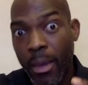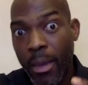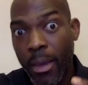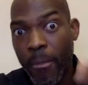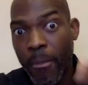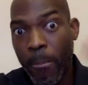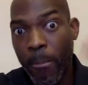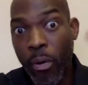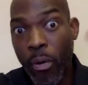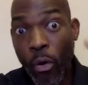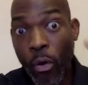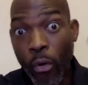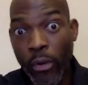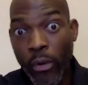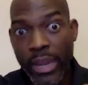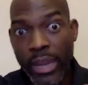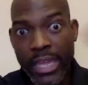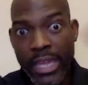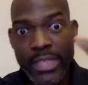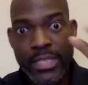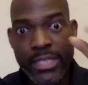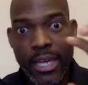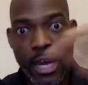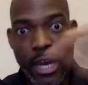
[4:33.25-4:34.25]
pouring
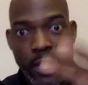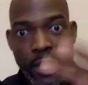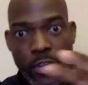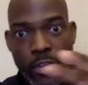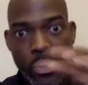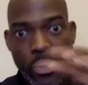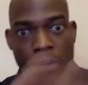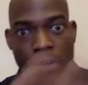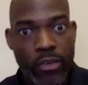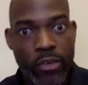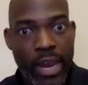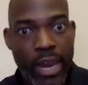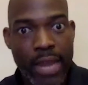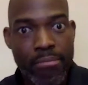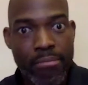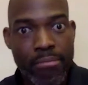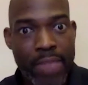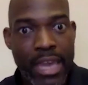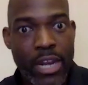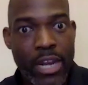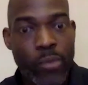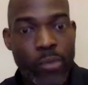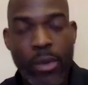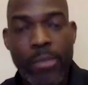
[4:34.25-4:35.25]
into other great
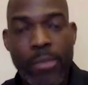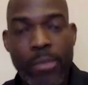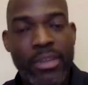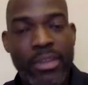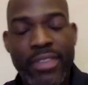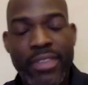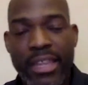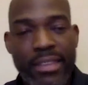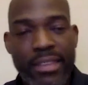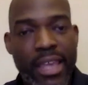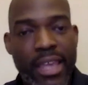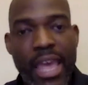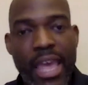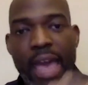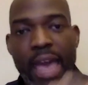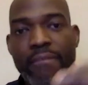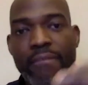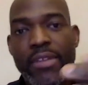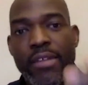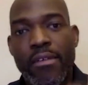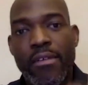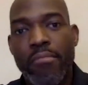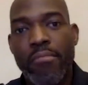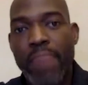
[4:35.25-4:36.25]
men and women that they
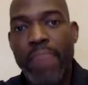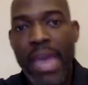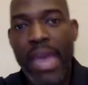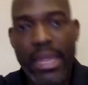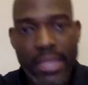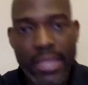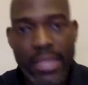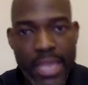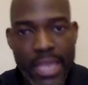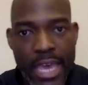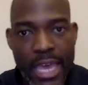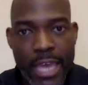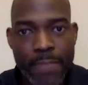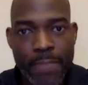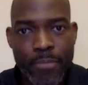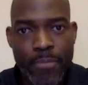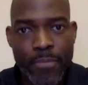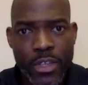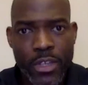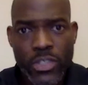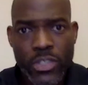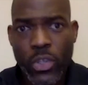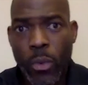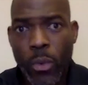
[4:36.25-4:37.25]
haven't even met yet?
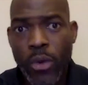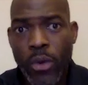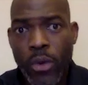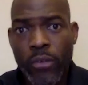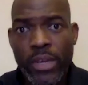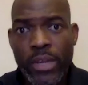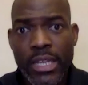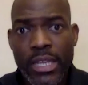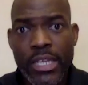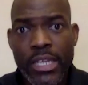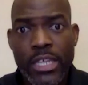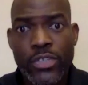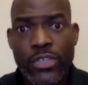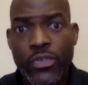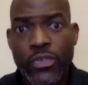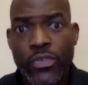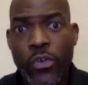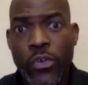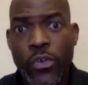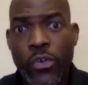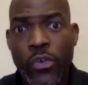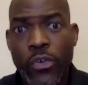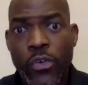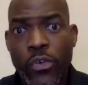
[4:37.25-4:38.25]
So what really and
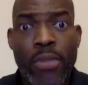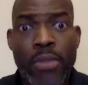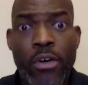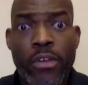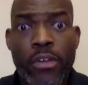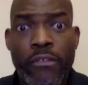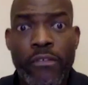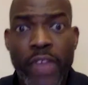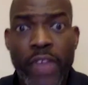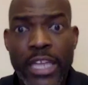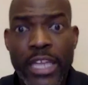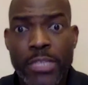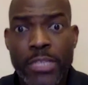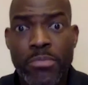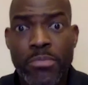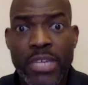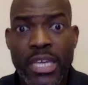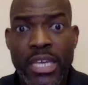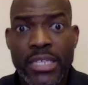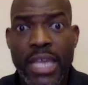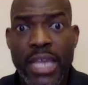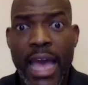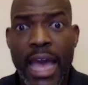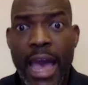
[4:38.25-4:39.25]
truthfully motivates me
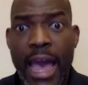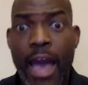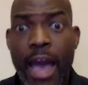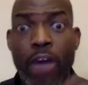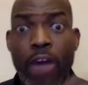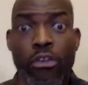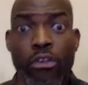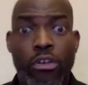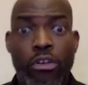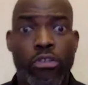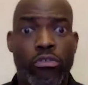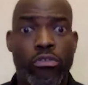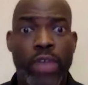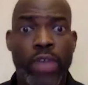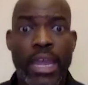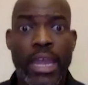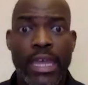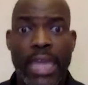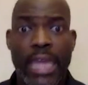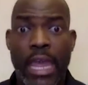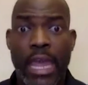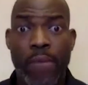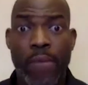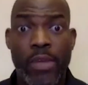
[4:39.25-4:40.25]
is how
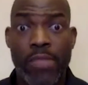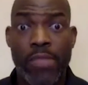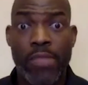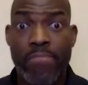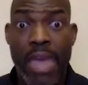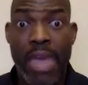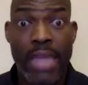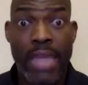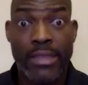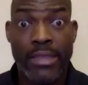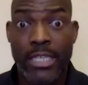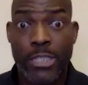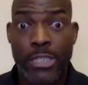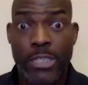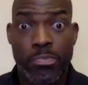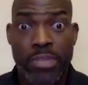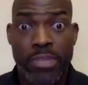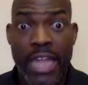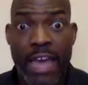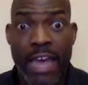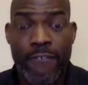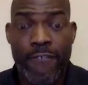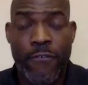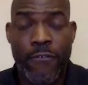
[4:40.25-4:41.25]
great can we make this
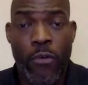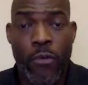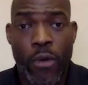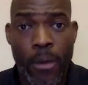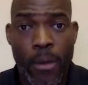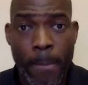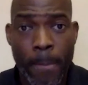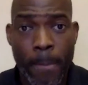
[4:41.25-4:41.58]
platform?